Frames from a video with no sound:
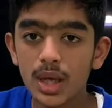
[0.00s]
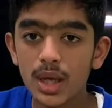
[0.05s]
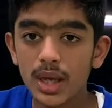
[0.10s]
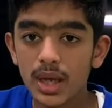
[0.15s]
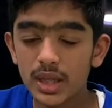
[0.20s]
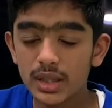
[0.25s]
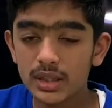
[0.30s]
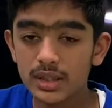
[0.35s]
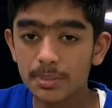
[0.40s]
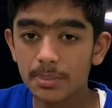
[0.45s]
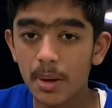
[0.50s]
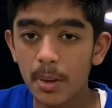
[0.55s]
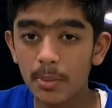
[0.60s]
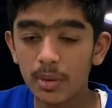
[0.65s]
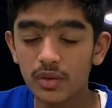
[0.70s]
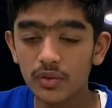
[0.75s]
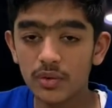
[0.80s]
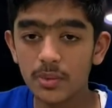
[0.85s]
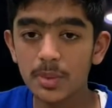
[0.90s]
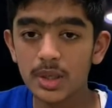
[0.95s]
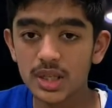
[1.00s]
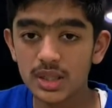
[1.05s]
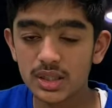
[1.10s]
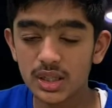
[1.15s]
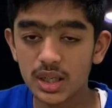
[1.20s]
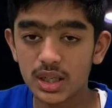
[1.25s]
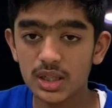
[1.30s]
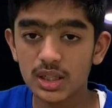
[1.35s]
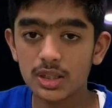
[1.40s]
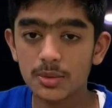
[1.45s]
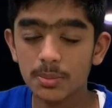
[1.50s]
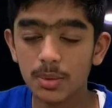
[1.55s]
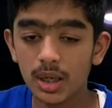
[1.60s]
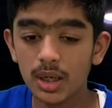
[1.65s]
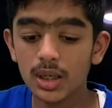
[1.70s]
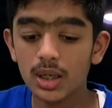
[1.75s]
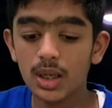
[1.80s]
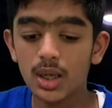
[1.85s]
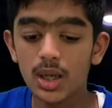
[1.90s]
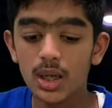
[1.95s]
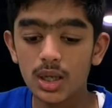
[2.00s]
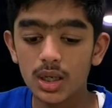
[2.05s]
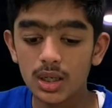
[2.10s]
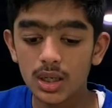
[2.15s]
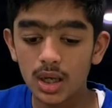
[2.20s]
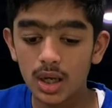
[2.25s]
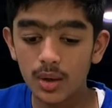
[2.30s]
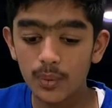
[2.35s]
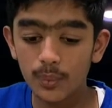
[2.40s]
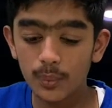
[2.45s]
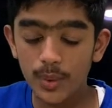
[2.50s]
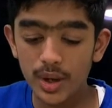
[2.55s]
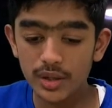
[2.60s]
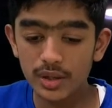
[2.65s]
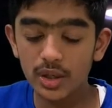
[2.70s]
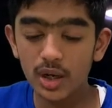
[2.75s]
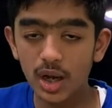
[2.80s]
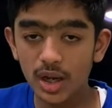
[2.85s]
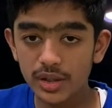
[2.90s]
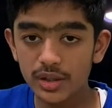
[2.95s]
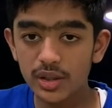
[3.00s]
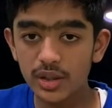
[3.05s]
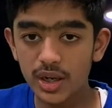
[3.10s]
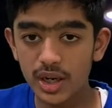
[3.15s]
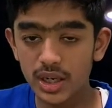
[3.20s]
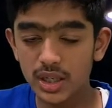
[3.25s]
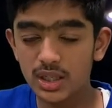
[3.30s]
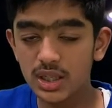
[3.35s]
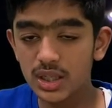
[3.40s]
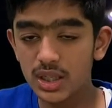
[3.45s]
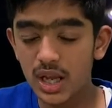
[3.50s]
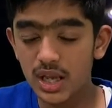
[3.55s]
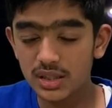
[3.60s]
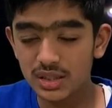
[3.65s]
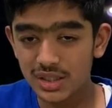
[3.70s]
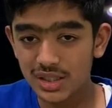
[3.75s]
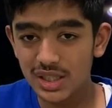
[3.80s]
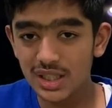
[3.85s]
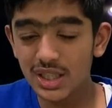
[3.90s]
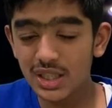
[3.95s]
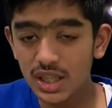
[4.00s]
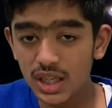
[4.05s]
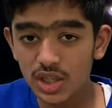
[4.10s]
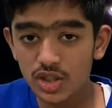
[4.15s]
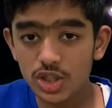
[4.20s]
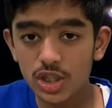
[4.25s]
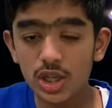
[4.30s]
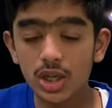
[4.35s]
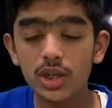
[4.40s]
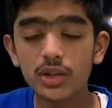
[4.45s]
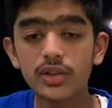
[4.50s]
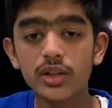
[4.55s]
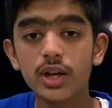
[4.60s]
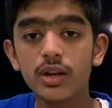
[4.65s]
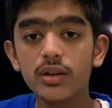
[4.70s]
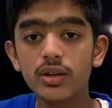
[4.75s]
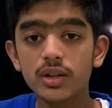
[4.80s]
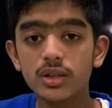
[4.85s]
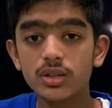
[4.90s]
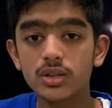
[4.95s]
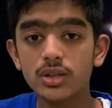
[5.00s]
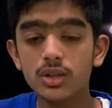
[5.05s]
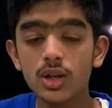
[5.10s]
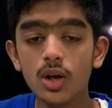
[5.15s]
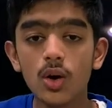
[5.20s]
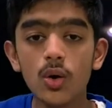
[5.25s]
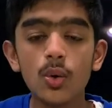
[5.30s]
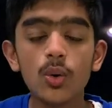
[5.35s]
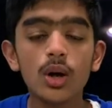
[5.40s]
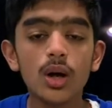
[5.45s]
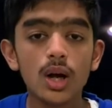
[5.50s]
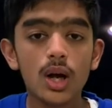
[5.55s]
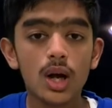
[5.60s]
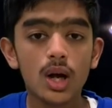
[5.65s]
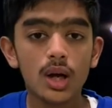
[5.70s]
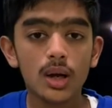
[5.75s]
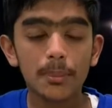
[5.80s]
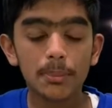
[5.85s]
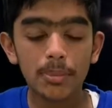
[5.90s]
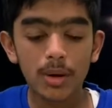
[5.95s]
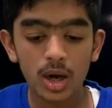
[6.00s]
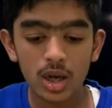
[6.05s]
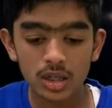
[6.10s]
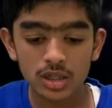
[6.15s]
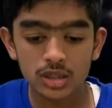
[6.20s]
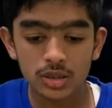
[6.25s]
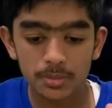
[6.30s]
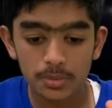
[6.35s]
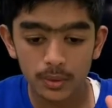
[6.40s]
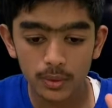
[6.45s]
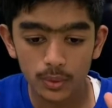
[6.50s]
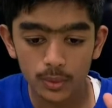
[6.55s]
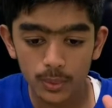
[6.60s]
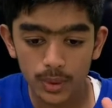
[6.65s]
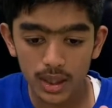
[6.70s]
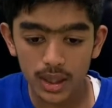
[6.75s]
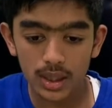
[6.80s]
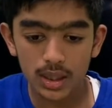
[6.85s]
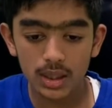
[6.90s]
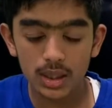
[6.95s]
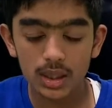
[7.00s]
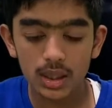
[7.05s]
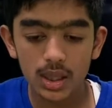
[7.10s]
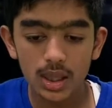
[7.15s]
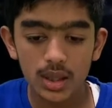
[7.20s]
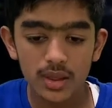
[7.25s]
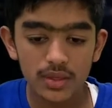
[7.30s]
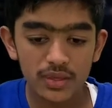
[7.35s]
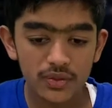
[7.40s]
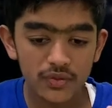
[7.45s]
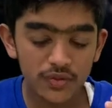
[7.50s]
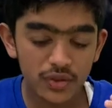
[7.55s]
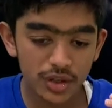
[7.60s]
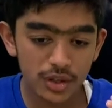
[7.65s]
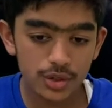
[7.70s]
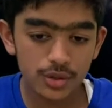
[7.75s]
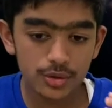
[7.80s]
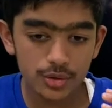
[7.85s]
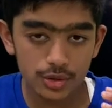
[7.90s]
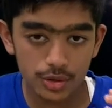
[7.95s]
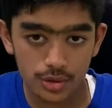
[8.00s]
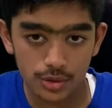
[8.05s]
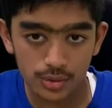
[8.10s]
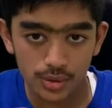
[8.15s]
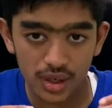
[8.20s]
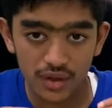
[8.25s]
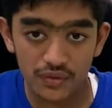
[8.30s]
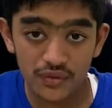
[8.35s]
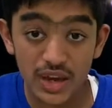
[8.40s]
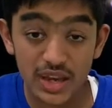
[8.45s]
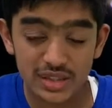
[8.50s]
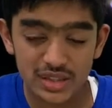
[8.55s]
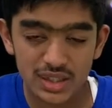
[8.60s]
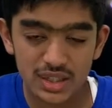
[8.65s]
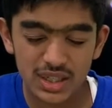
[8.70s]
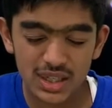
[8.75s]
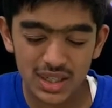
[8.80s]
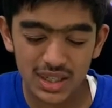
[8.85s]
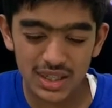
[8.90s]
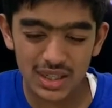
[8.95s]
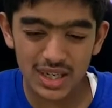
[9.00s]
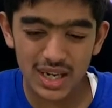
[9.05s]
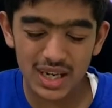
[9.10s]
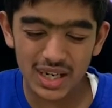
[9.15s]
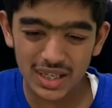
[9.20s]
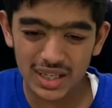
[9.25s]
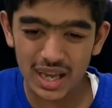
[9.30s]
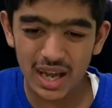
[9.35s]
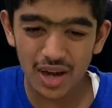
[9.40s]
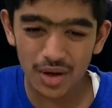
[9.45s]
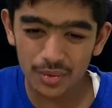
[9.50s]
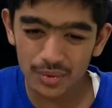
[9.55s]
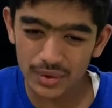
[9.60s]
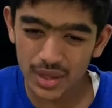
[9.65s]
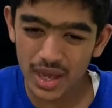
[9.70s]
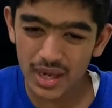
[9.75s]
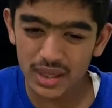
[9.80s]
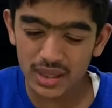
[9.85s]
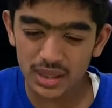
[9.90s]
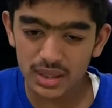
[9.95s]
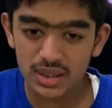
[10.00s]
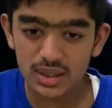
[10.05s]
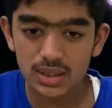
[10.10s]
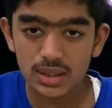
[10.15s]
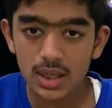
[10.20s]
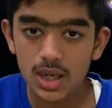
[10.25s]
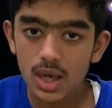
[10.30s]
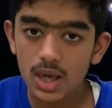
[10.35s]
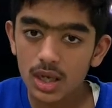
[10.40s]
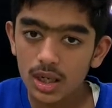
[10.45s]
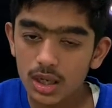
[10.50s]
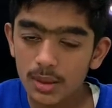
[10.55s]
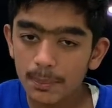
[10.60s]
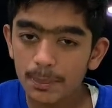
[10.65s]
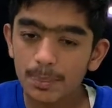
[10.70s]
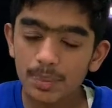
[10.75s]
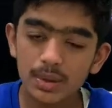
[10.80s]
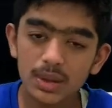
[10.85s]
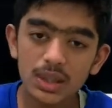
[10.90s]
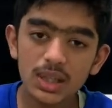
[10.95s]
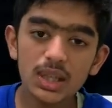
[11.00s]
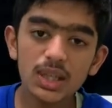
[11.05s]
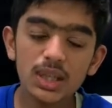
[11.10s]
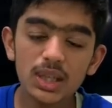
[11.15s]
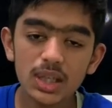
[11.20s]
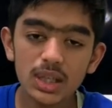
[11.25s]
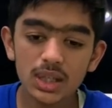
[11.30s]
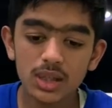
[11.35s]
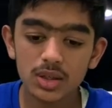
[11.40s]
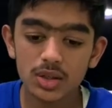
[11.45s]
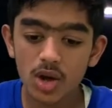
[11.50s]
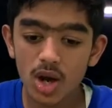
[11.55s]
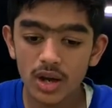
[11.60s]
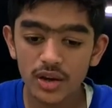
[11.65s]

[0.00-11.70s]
it's a bummer for me to say this, but when you're under 18 as a teenager, there is no possible way for you to invest in an account that is completely not